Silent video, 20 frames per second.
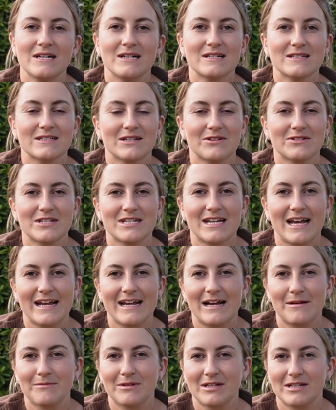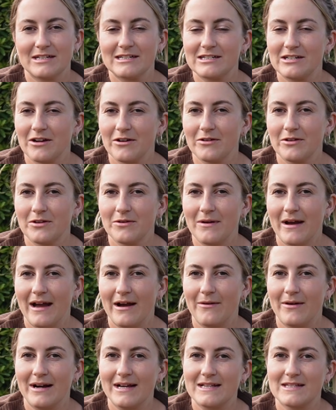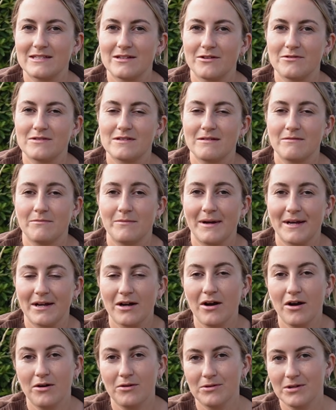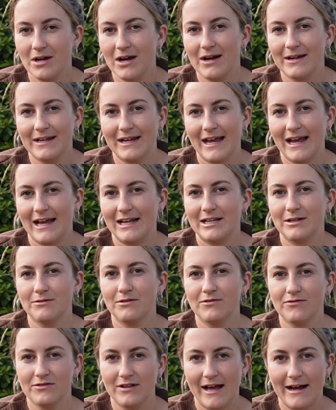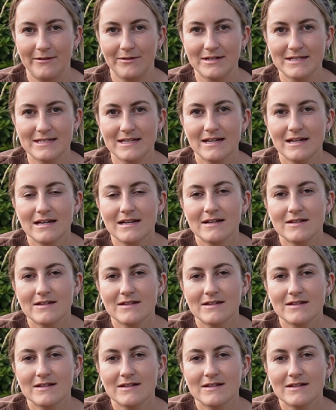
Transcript: So today I'm going to show you how I sow some of my cold hardy annual flowers.